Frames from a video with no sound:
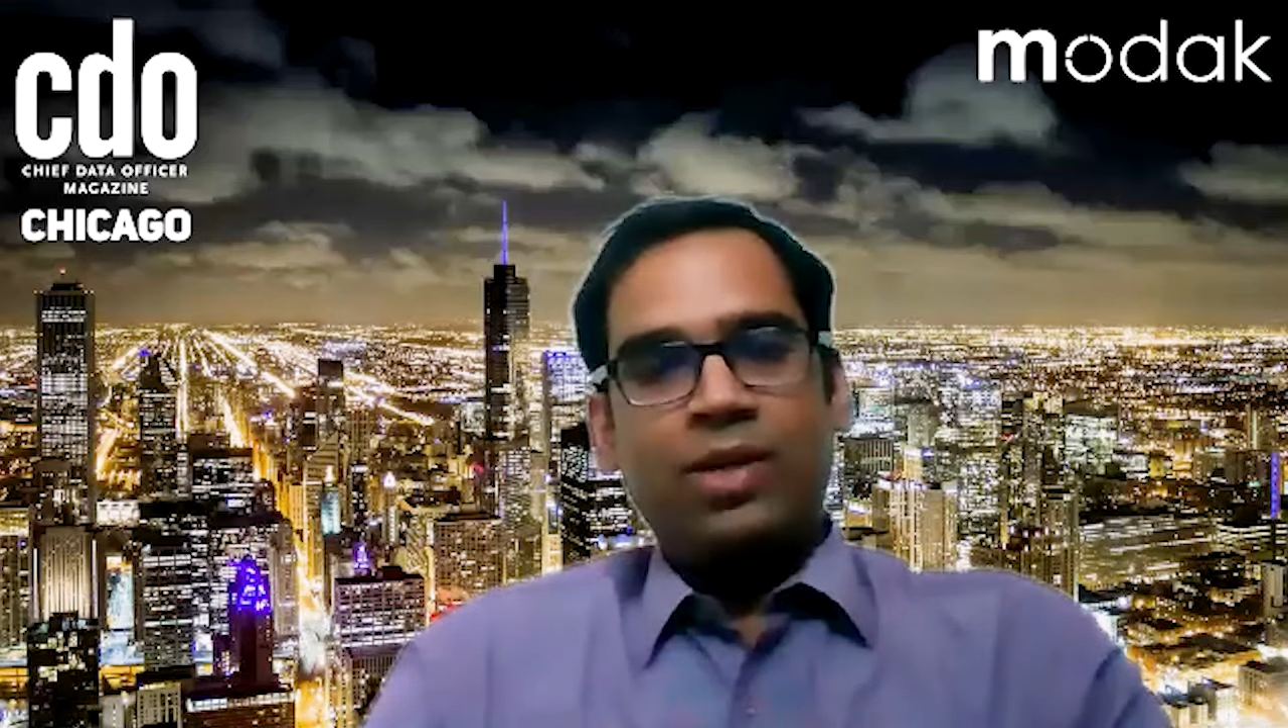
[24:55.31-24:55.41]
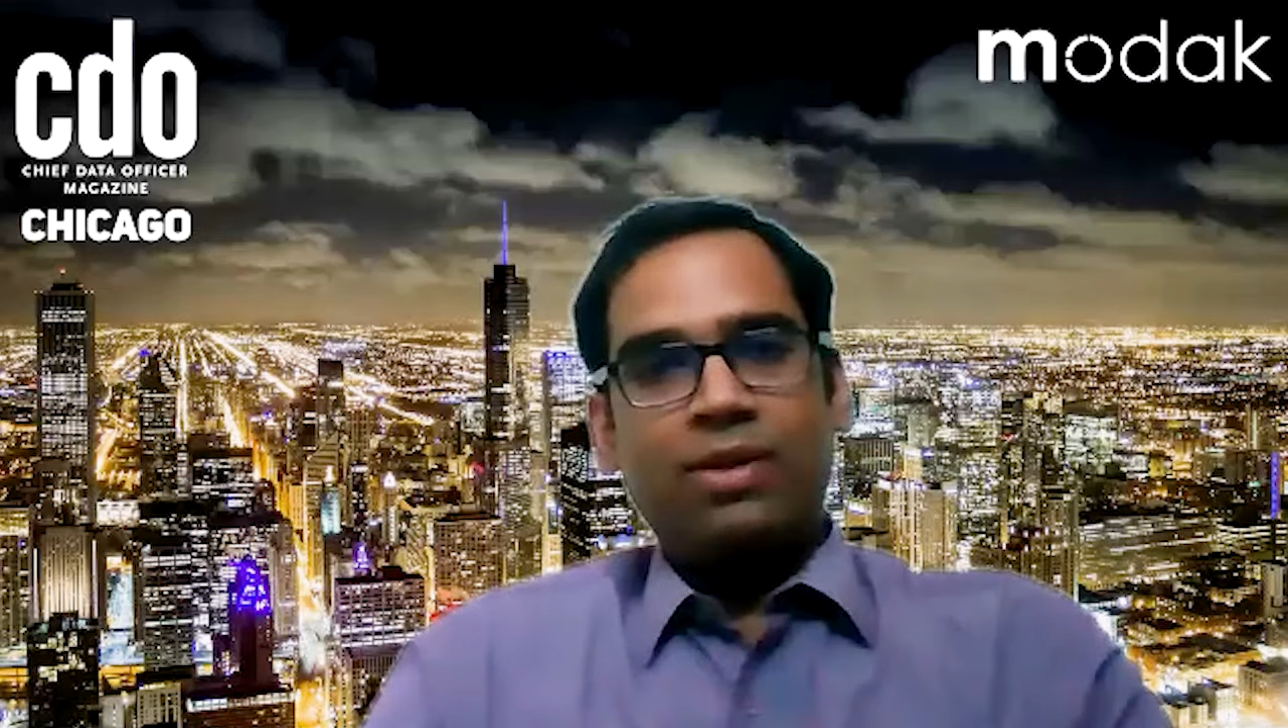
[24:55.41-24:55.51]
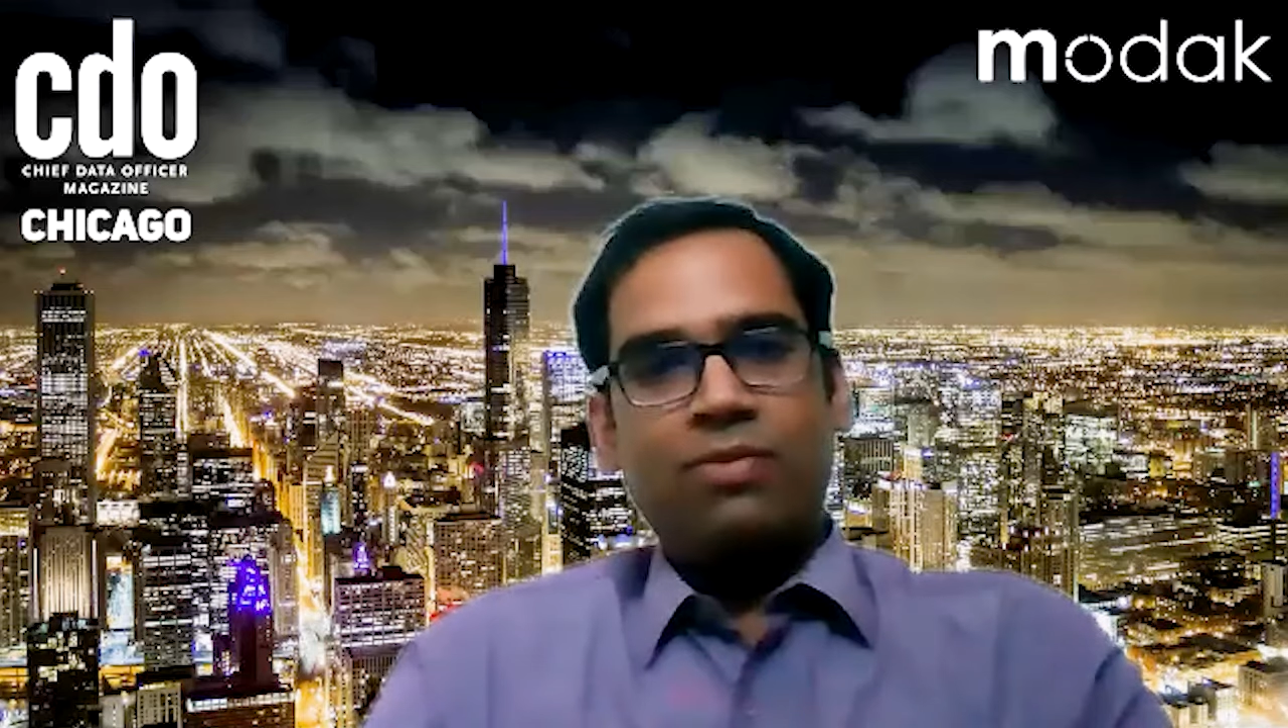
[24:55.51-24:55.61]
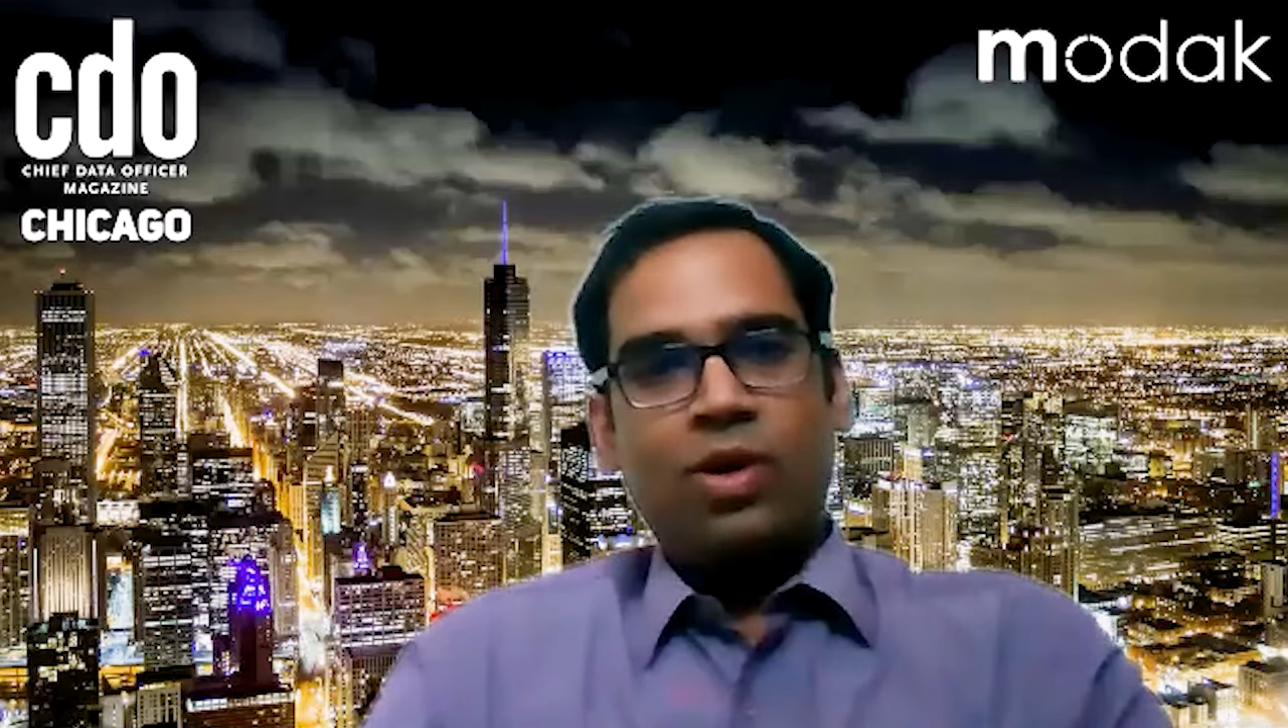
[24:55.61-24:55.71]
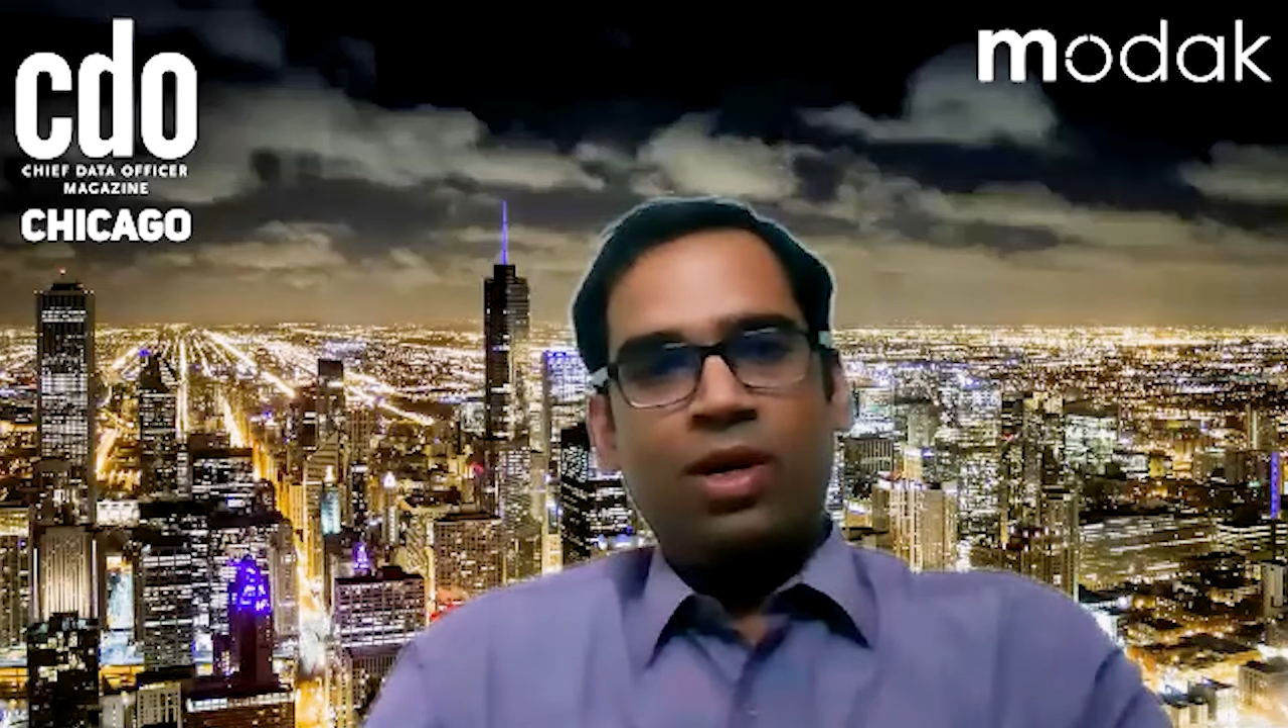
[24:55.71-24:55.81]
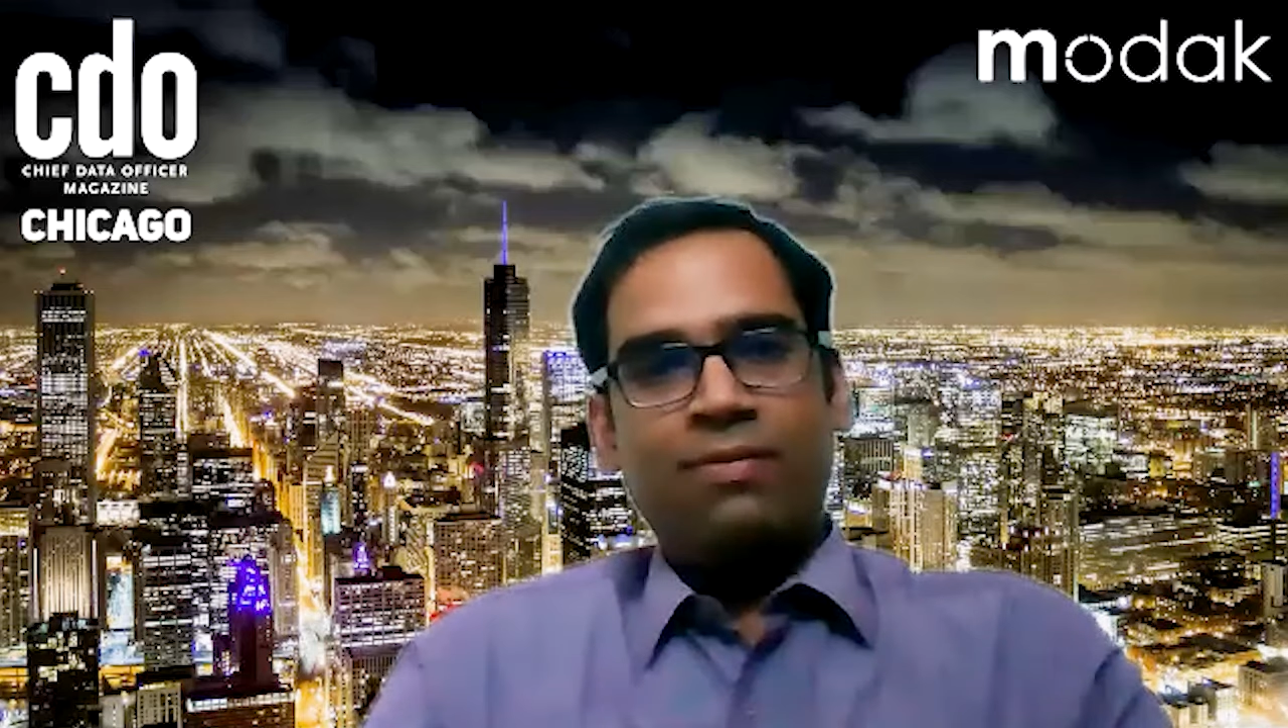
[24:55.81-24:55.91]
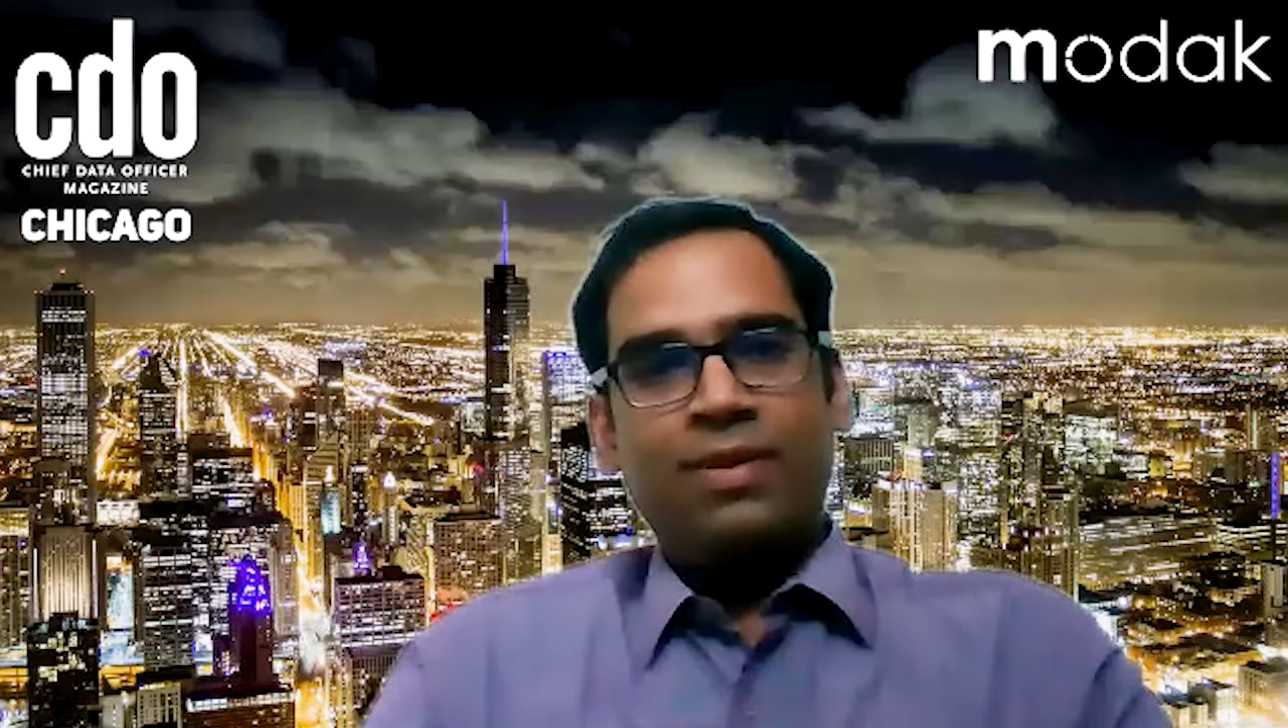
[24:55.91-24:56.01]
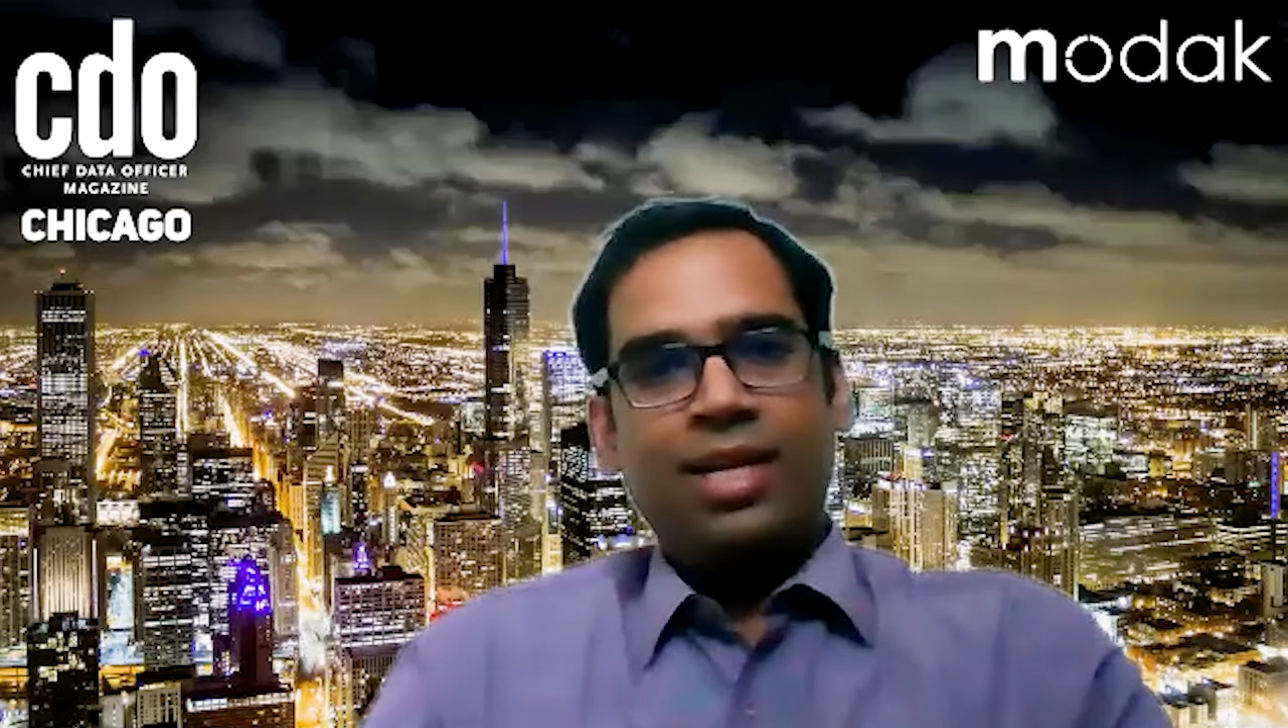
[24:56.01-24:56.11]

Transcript: to evolve,